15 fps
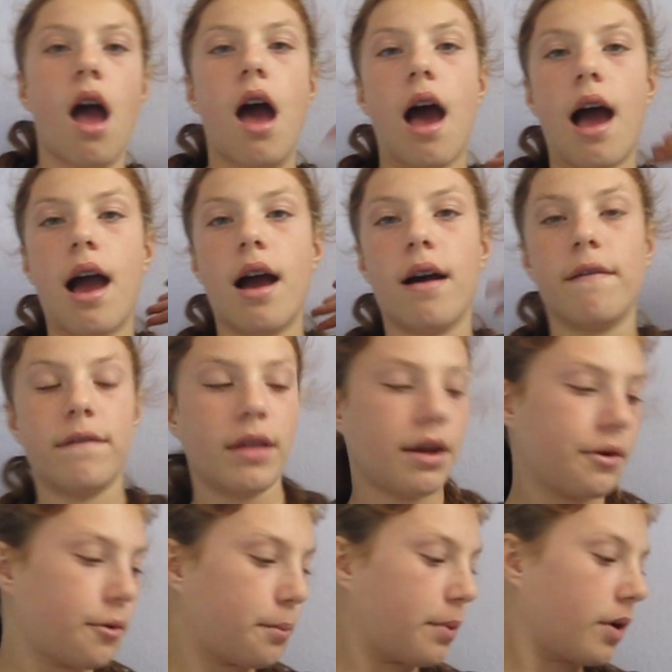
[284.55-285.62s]
I have
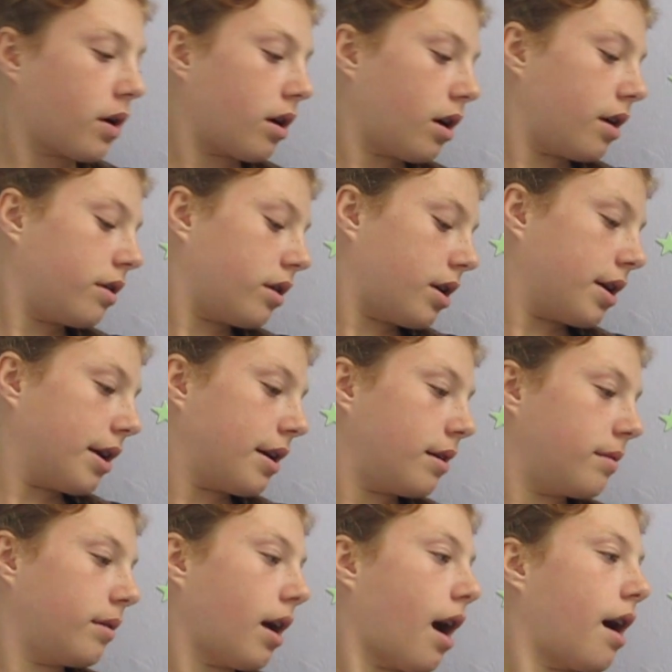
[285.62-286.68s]
that notebook and
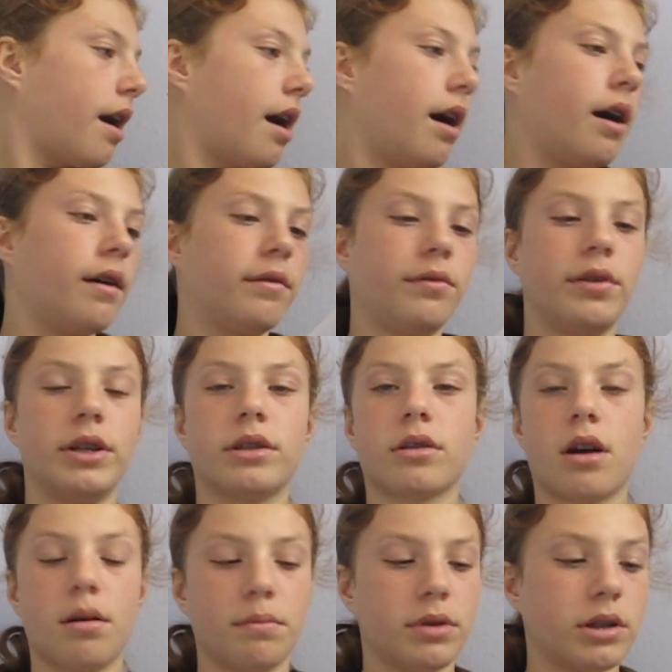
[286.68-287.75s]
then I have this
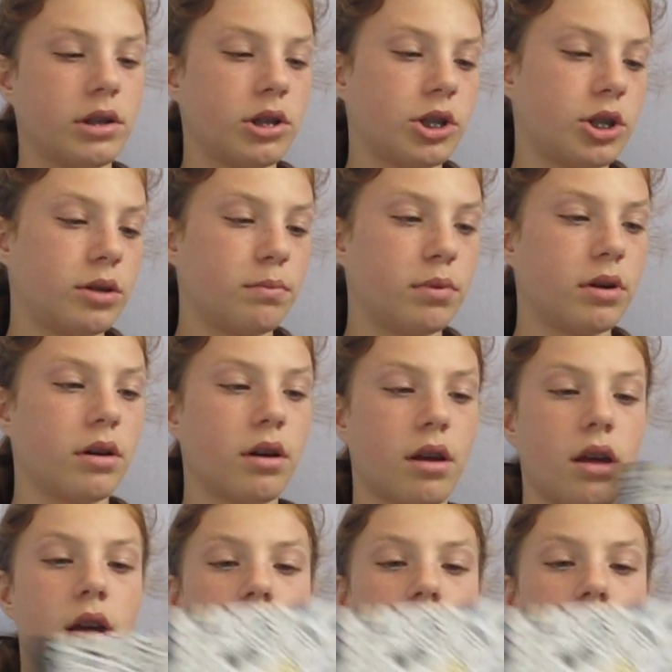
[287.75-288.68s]
composition book